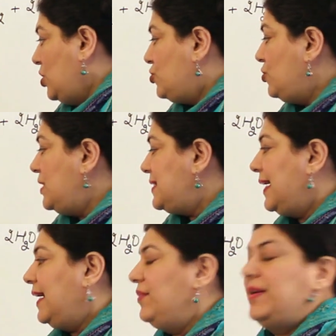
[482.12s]
So the
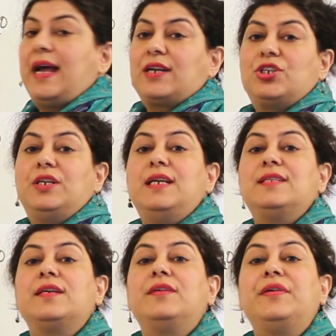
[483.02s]
second reaction
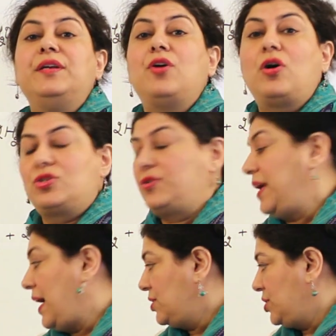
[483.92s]
is a redox
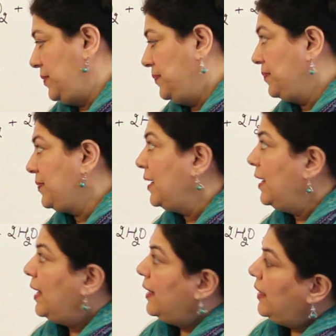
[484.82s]
reaction.
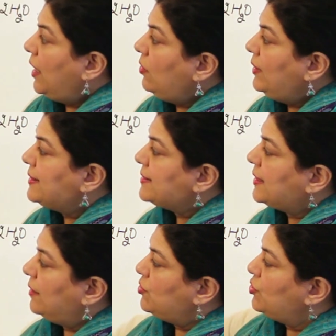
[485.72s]
Now let us
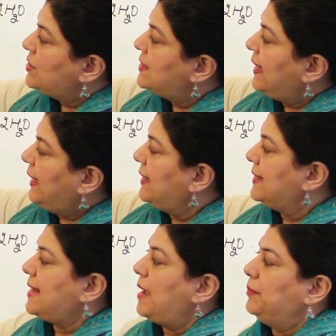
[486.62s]
come to the second
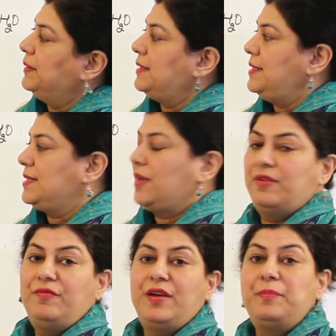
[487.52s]
example that he's
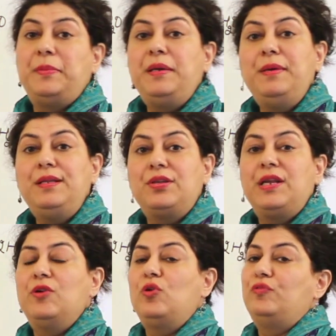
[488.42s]
given where
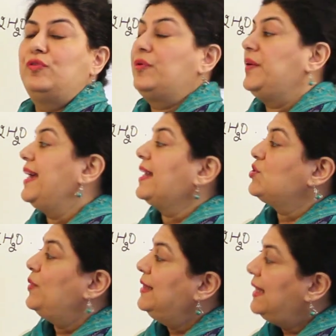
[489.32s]
Pb3O4
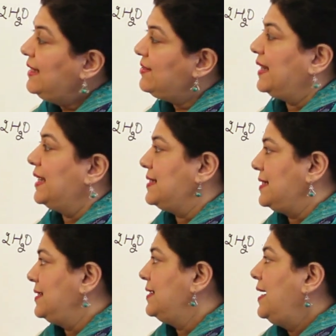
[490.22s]
reacts with nitric
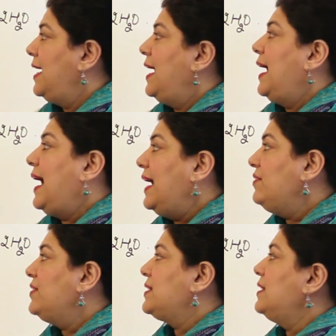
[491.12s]
acid
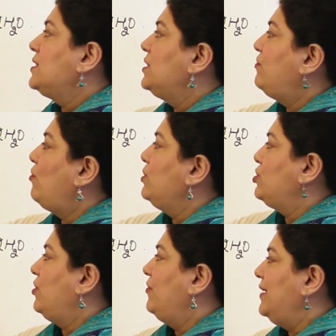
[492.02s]
and results in the
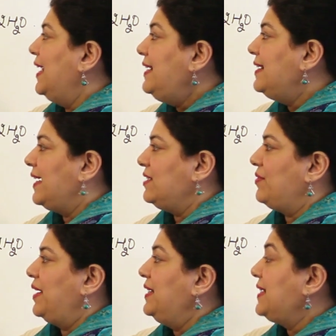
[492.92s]
formation of lead
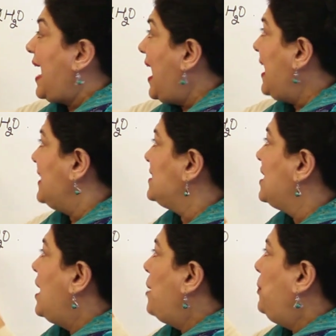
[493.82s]
nitrate and
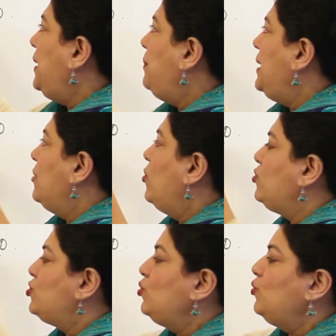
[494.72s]

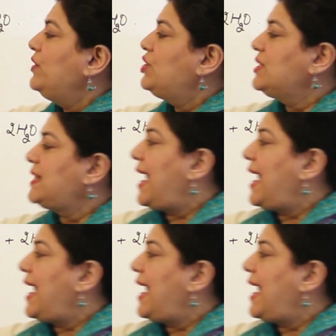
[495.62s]
PbO2 which is